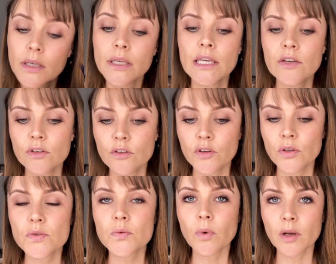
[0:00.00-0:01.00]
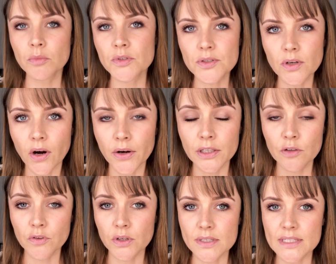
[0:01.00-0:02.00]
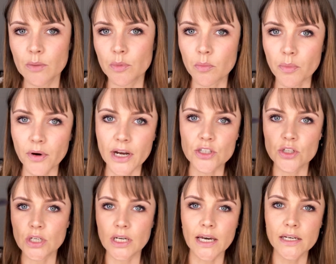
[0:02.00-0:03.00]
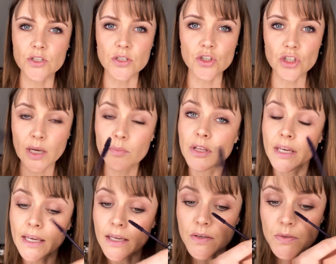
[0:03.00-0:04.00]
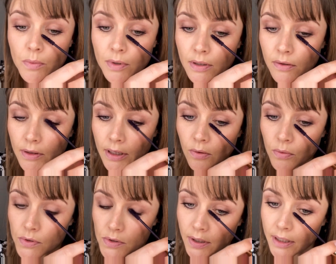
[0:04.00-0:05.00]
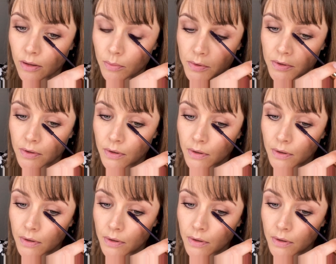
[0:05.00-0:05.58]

Even if you use one mascara and you've got a separate brush to kind of just shape the hairs with, that also helps.